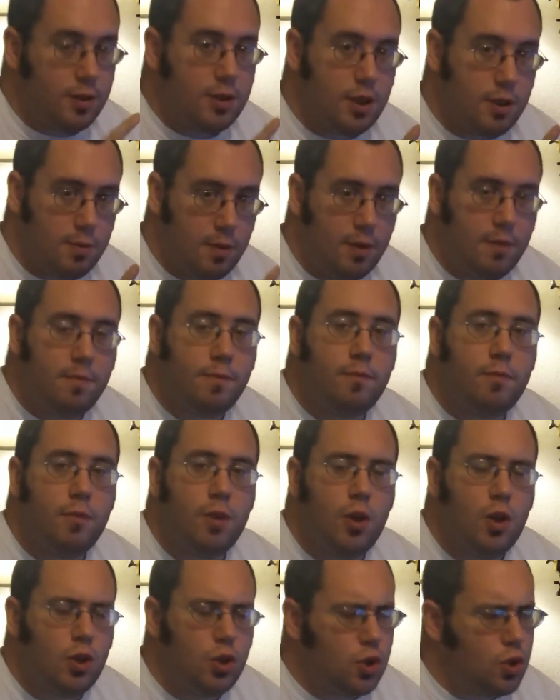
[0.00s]
excuse me,
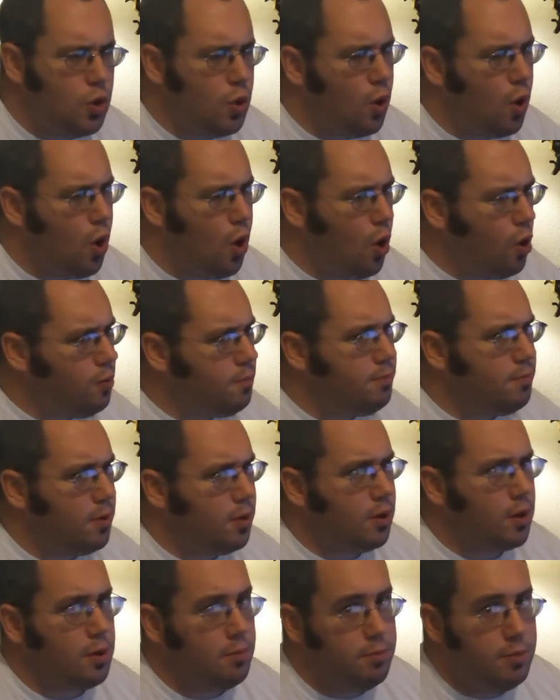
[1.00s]
to a
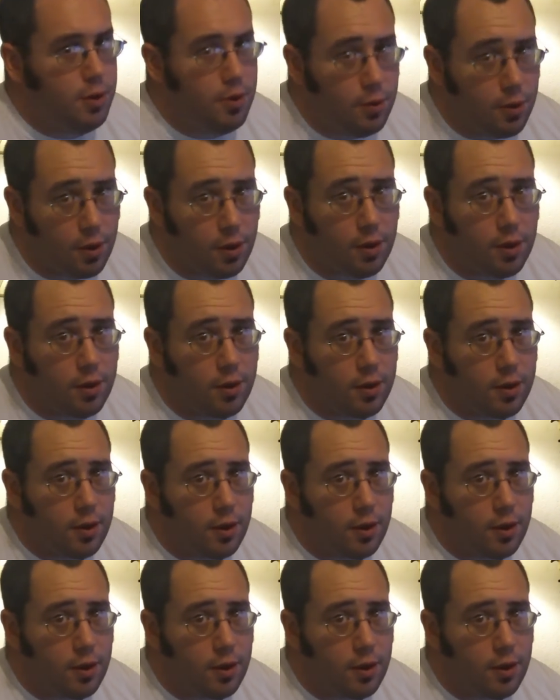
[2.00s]
home-built computer.